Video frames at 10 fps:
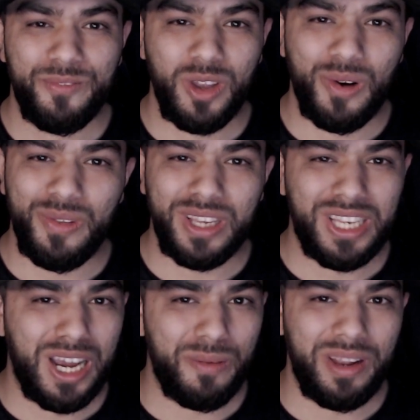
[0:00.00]
over the
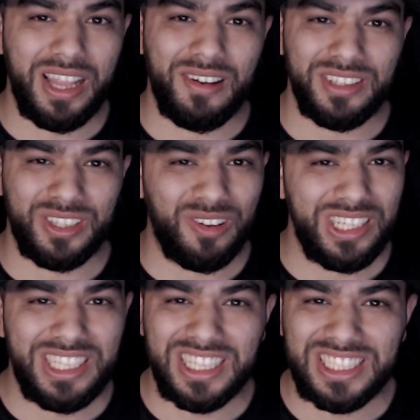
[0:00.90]
top, and that was the only
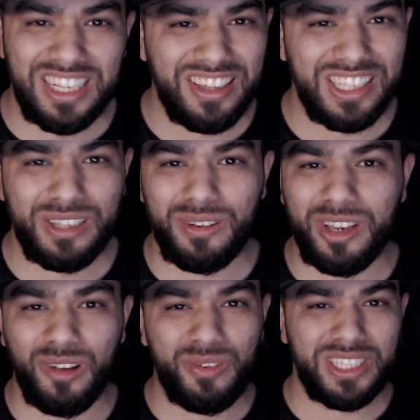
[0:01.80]
touchdown the
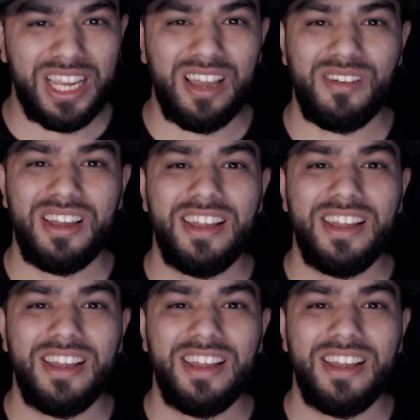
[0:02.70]
Dolphins have.